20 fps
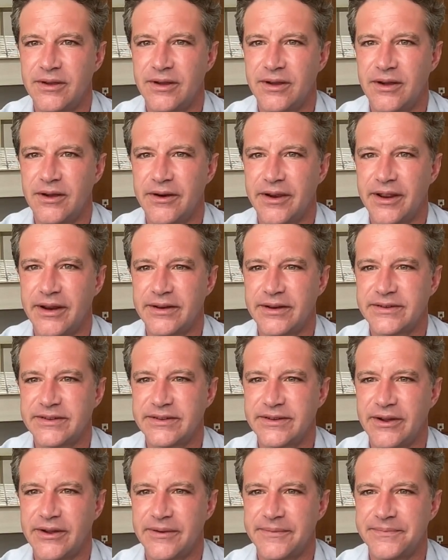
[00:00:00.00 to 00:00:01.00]
All right,
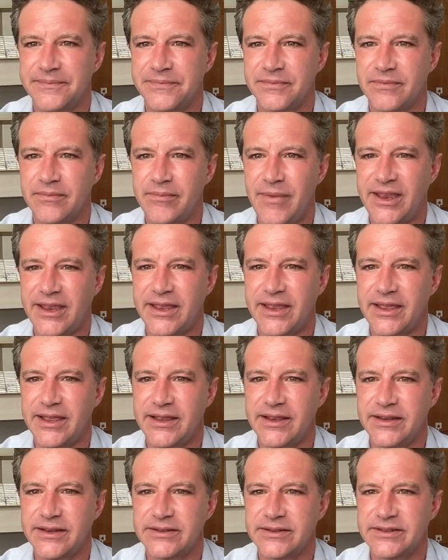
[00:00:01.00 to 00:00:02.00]
so
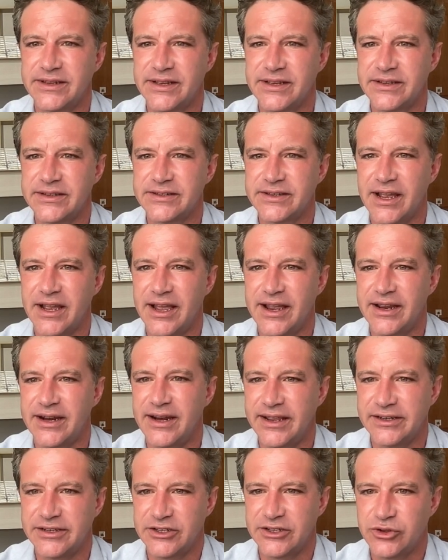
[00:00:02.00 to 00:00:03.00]
Mickey says, I'd
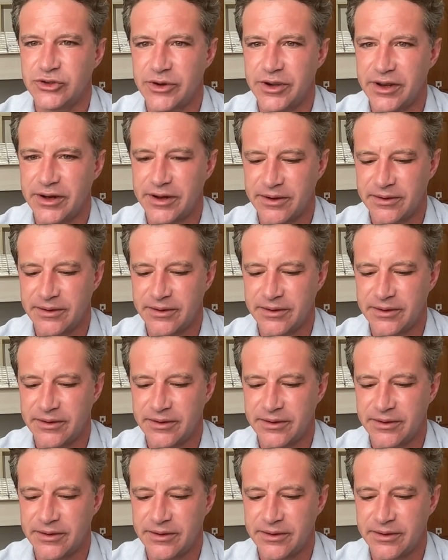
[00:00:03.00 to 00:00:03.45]
like to join.